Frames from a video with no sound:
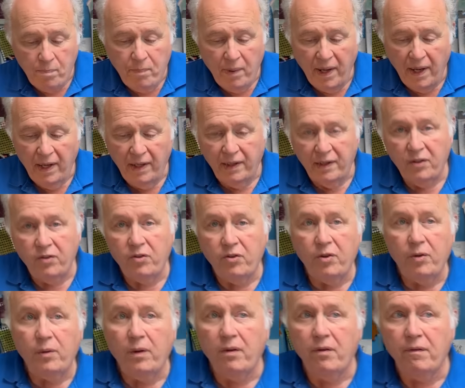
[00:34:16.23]
bag, it's
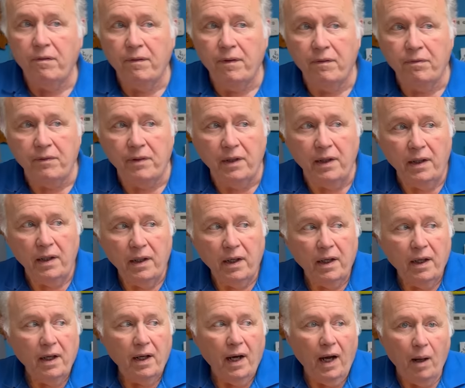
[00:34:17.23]
250,
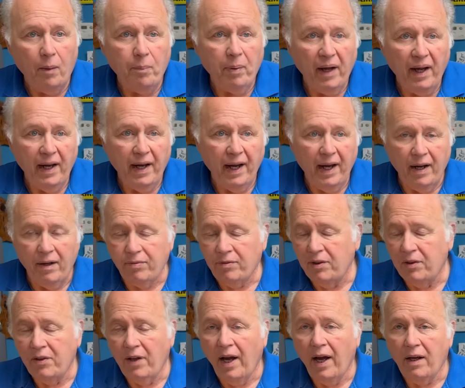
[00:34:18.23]
I'll pay half the
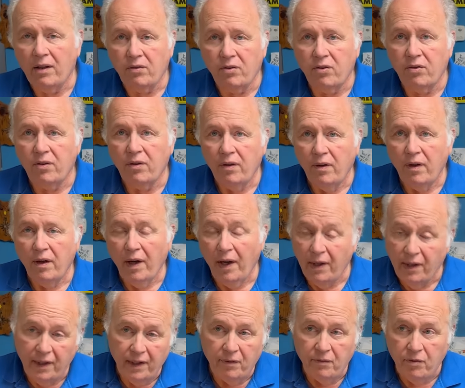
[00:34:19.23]
tax and
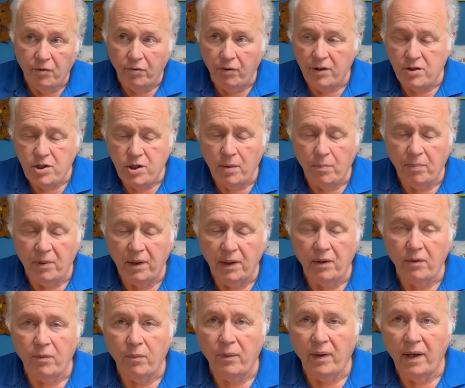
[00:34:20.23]
I give you free shipping
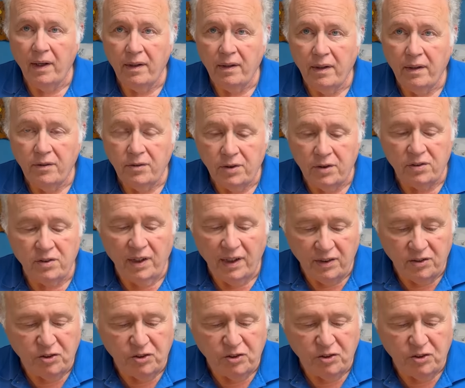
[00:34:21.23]
either way. So it's like